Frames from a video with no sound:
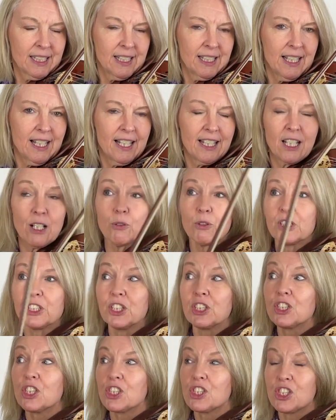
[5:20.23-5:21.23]
And I want
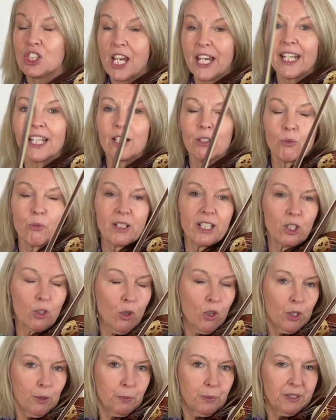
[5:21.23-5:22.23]
you to check it with your
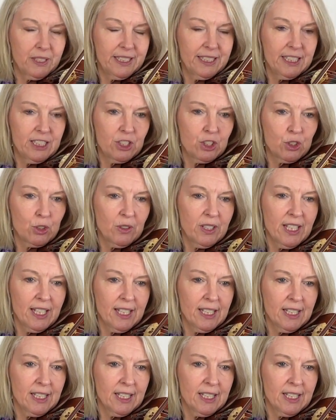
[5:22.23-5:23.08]
open E string.